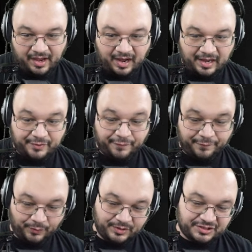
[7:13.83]

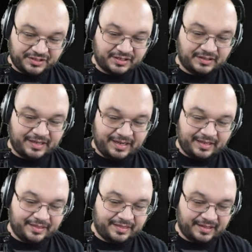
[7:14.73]
Unfortunately,
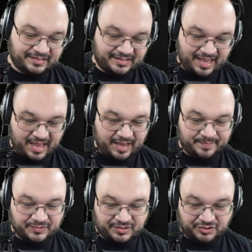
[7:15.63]
this
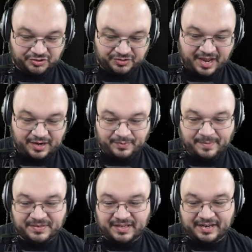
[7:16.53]
game's trade
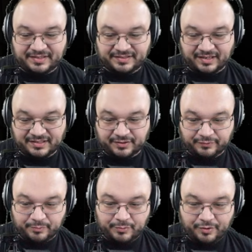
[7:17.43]
website doesn't
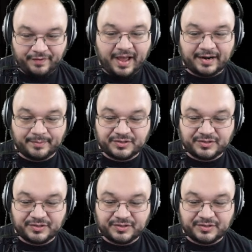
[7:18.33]
remove items.